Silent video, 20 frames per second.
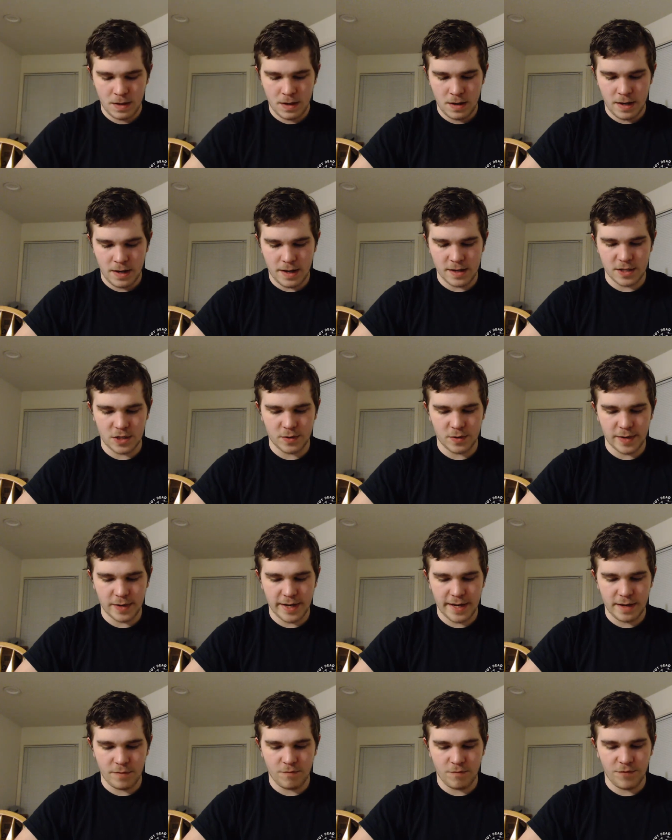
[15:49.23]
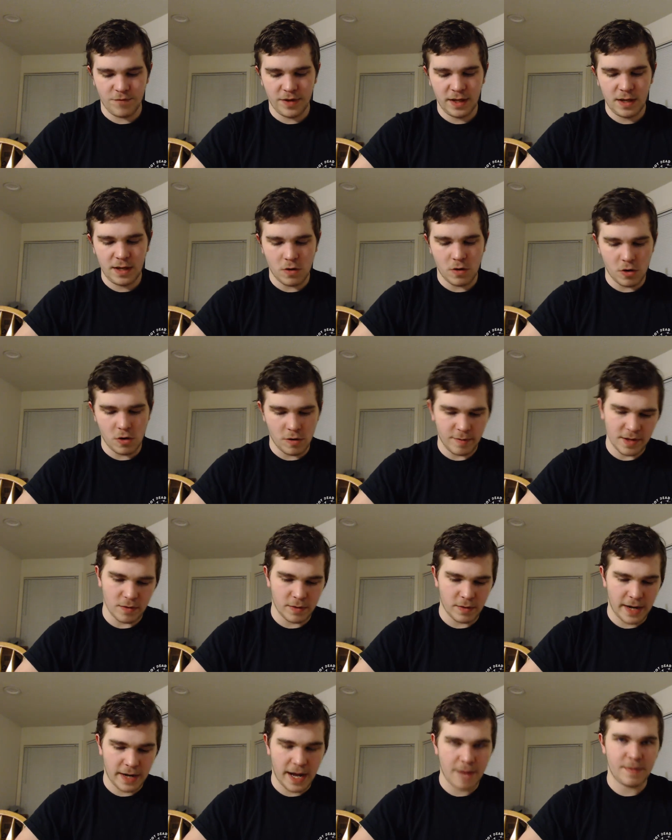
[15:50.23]
And so I really hope that
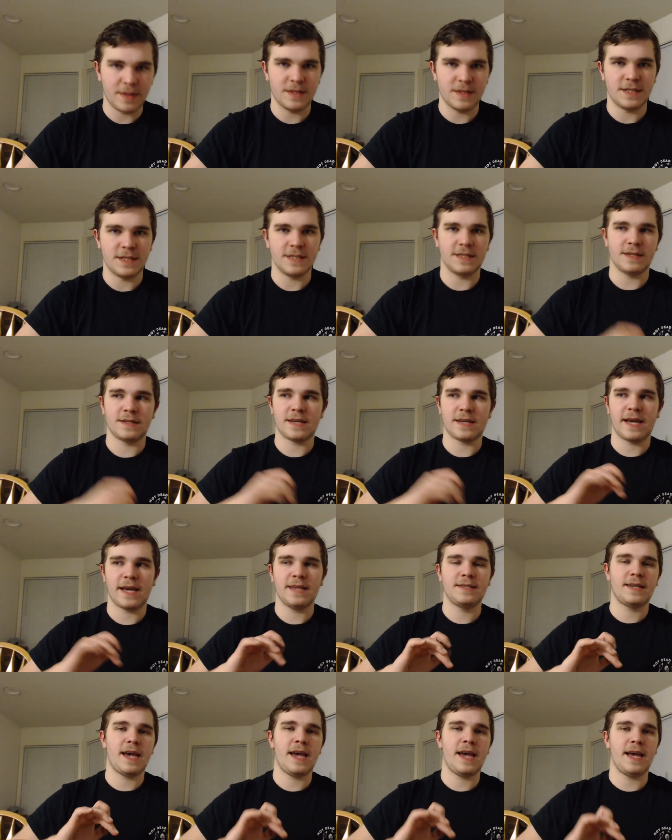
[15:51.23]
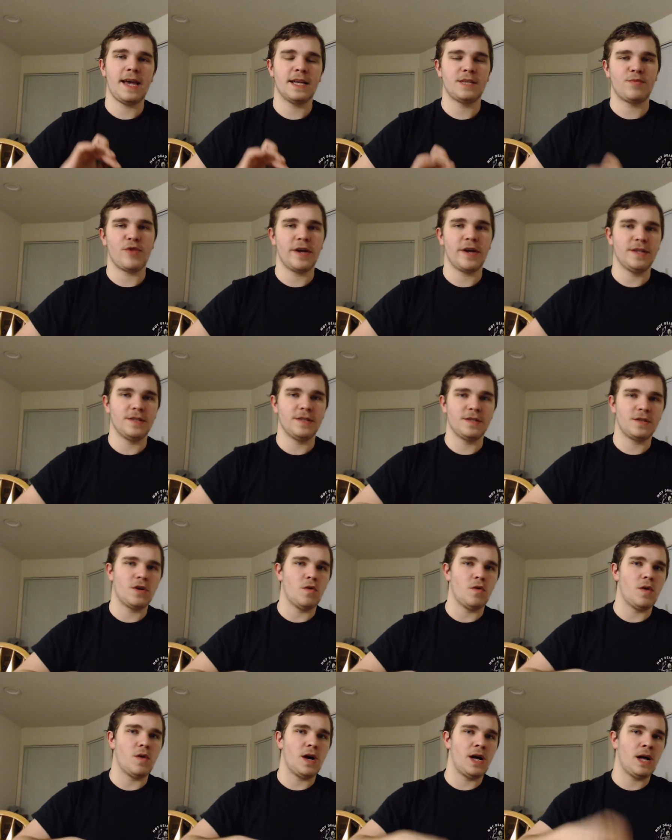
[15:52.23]
what happens is as SKS prices
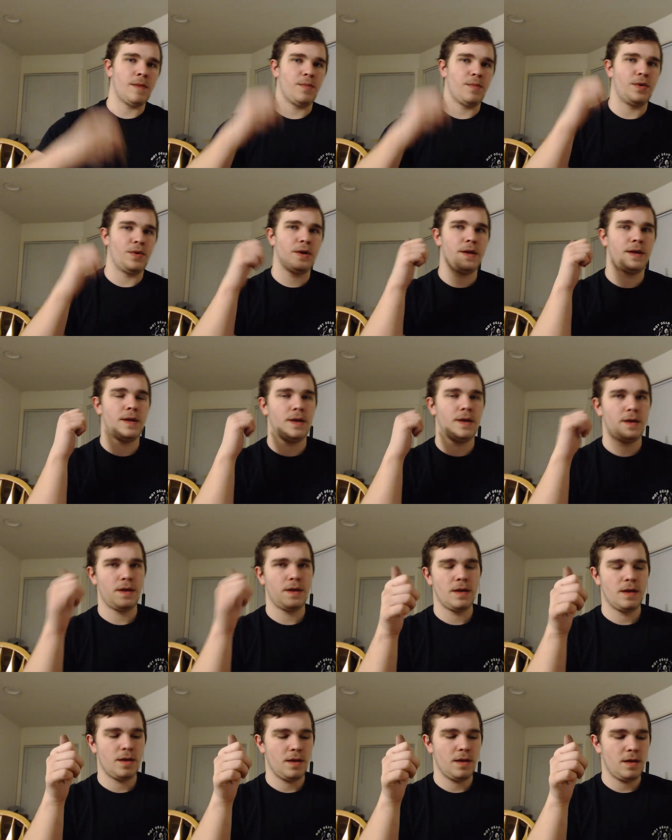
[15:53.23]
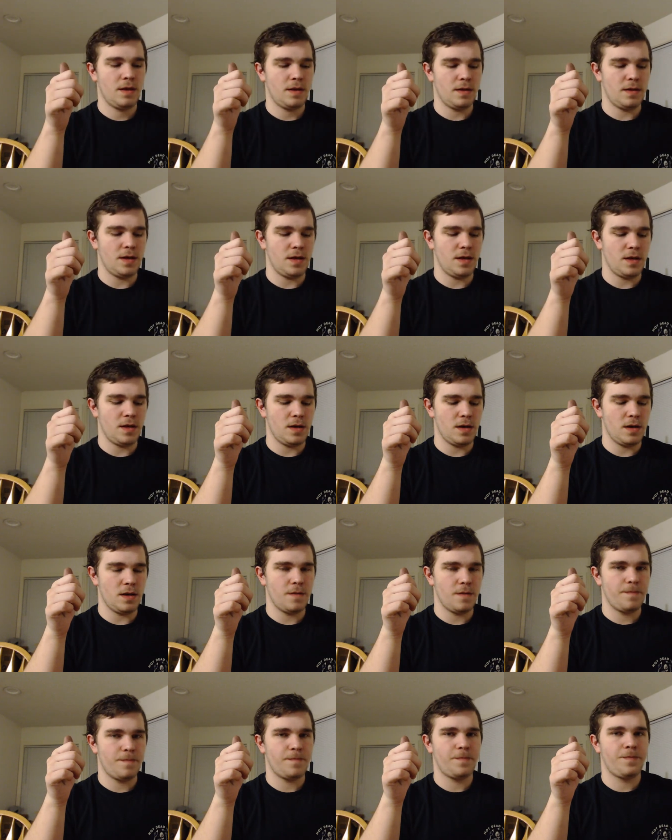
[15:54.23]
go up, the
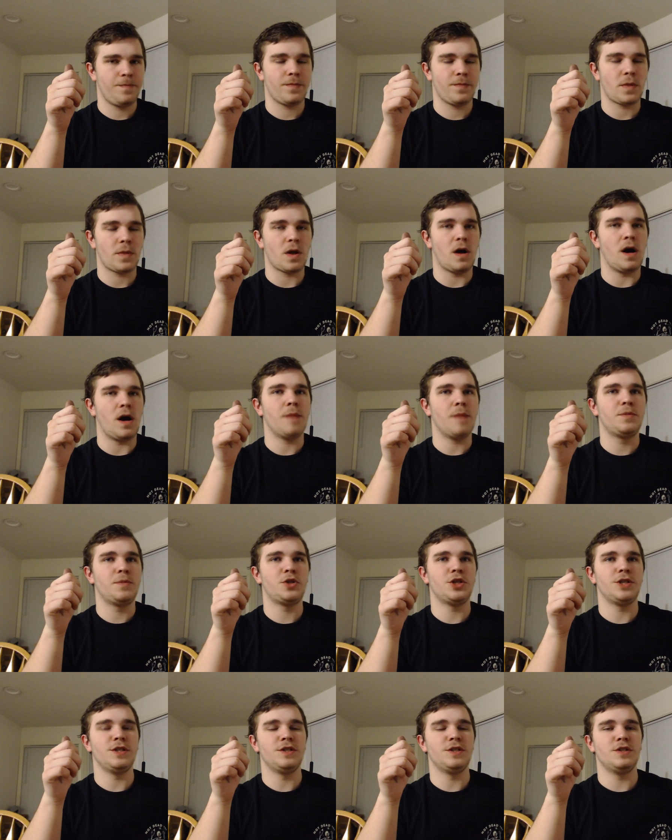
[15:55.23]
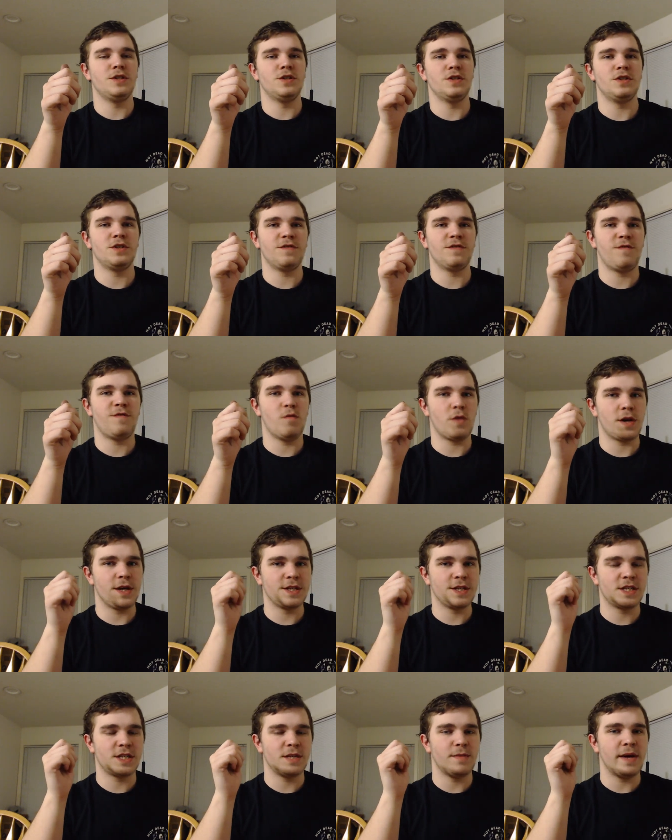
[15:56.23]
options for
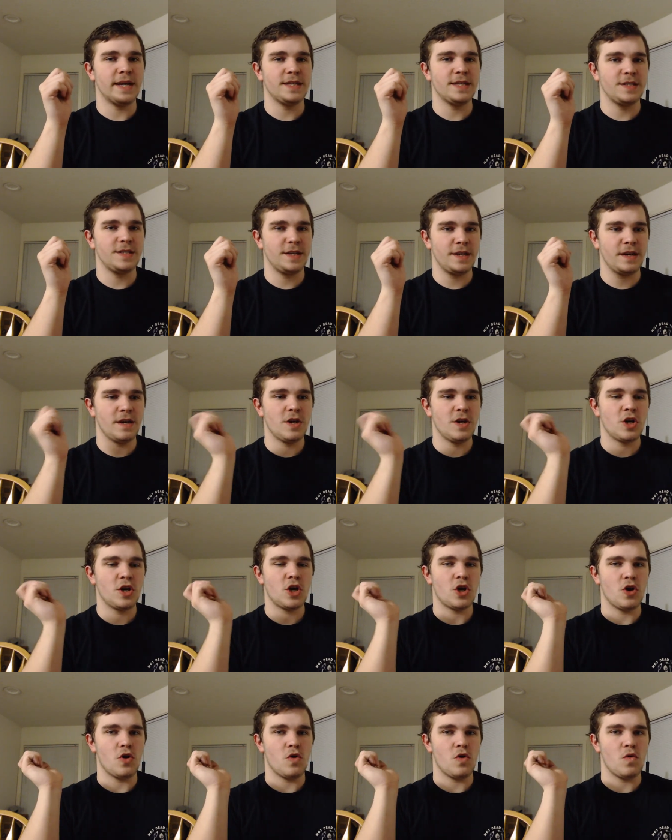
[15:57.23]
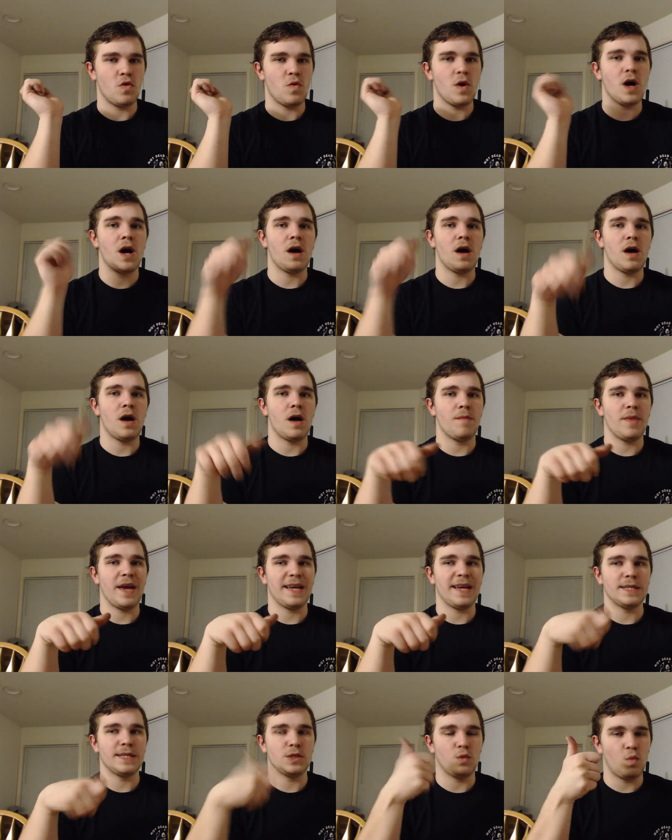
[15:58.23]
customizing go up
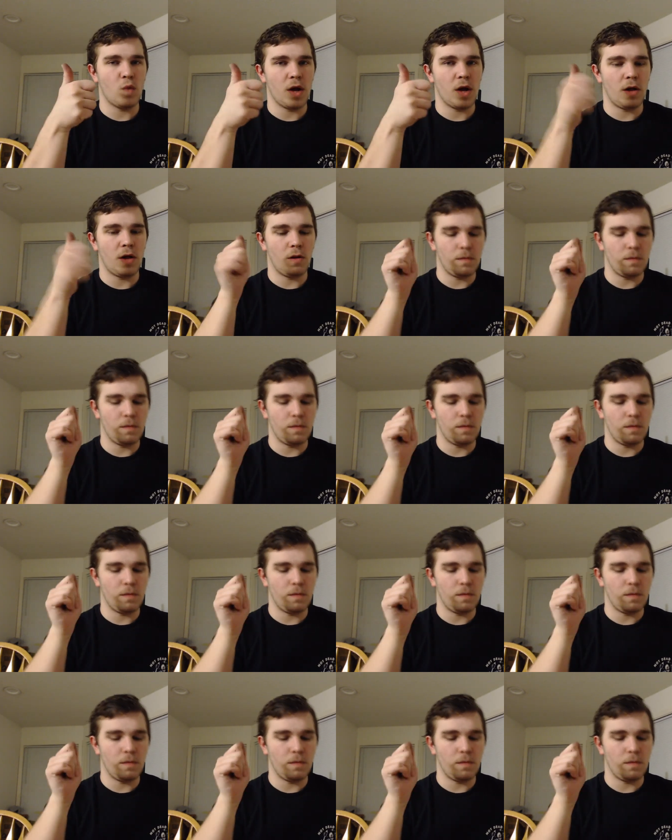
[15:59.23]
as well.